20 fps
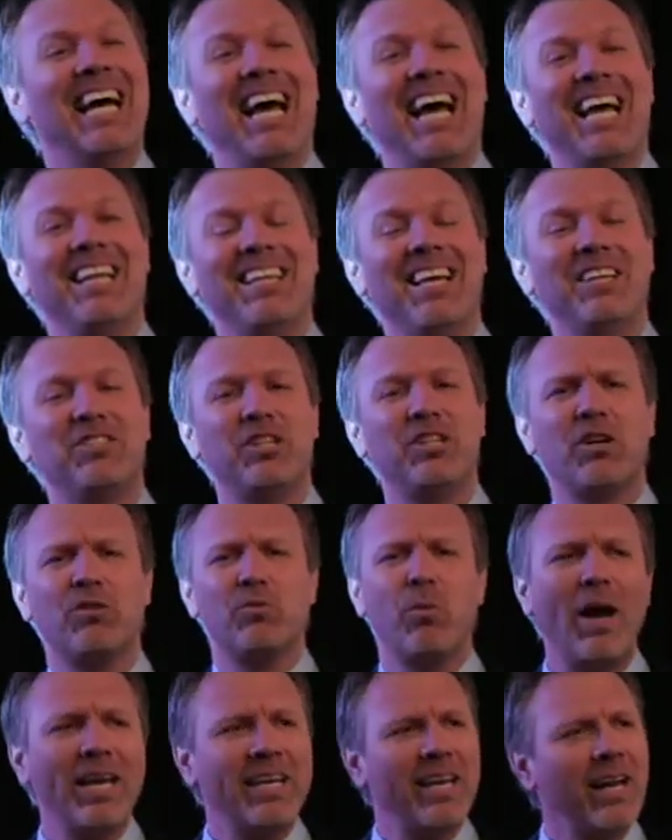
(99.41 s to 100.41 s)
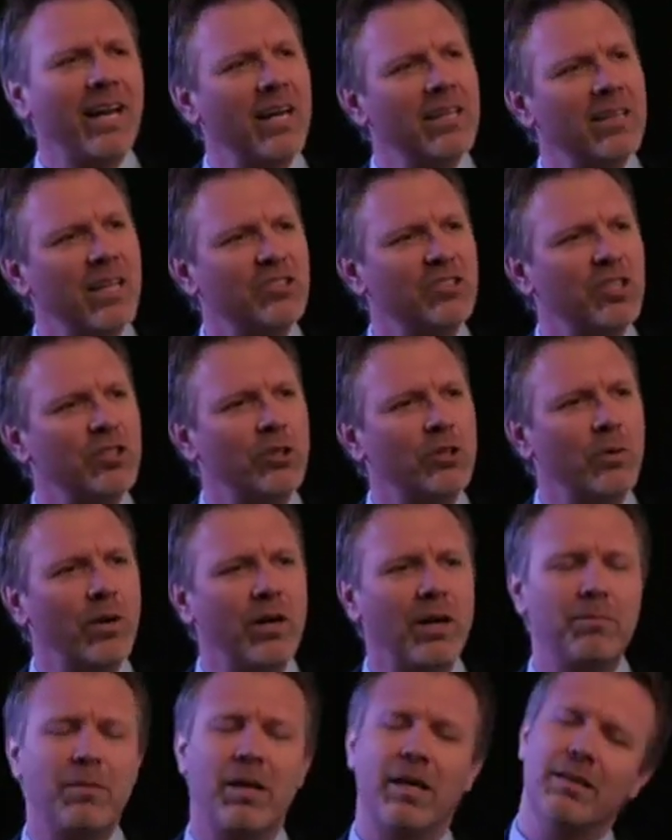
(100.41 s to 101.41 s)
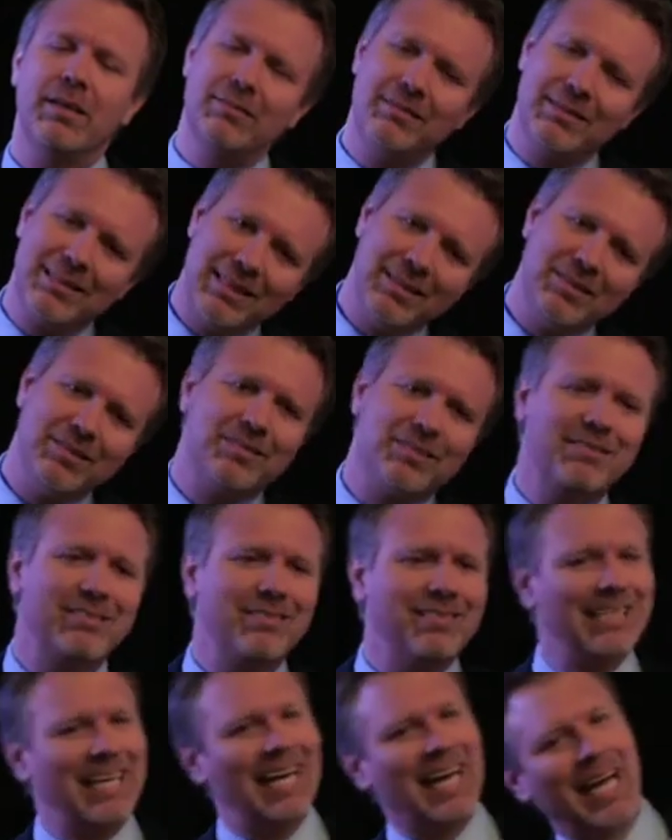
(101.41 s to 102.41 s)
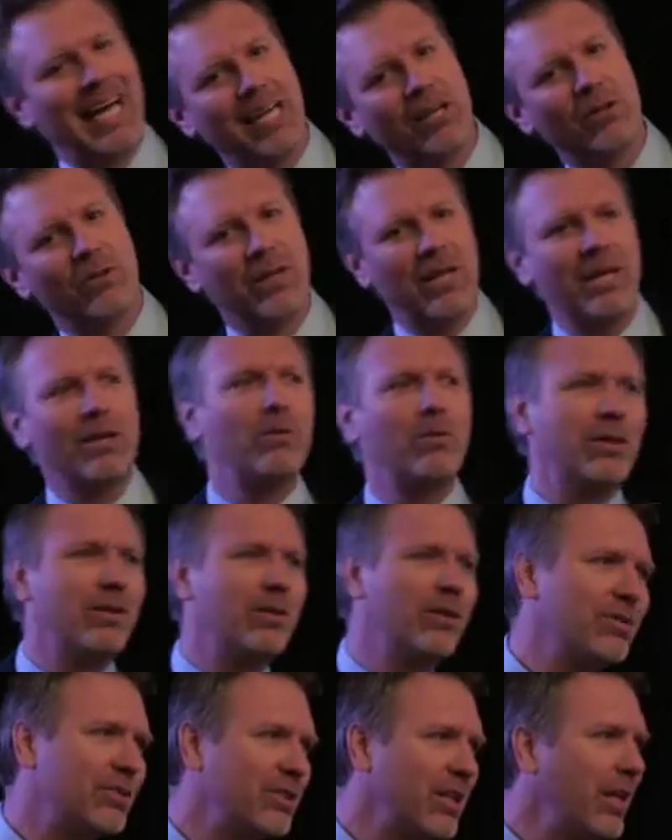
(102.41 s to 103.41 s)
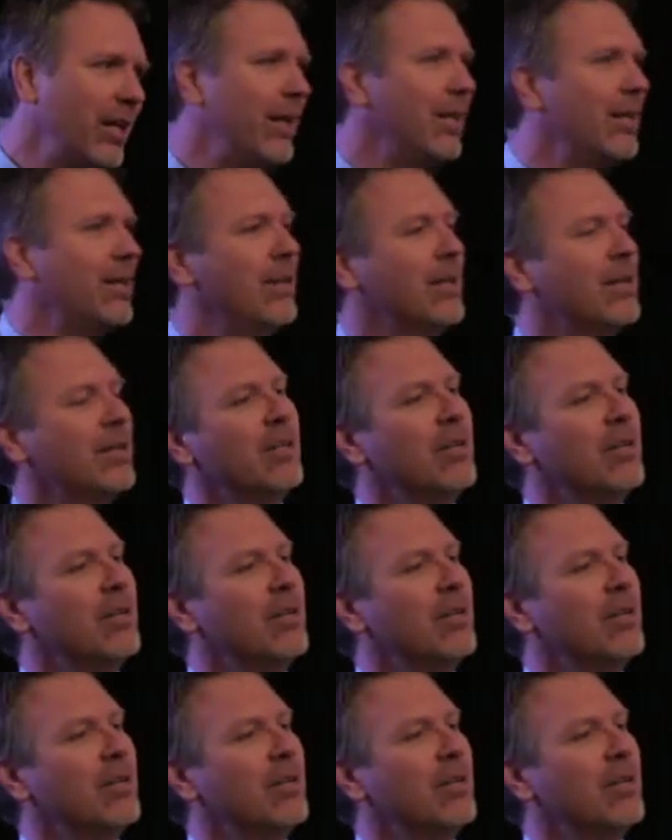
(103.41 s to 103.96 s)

And then she goes, why can't I listen to it? I'm like, because I don't like what they're saying.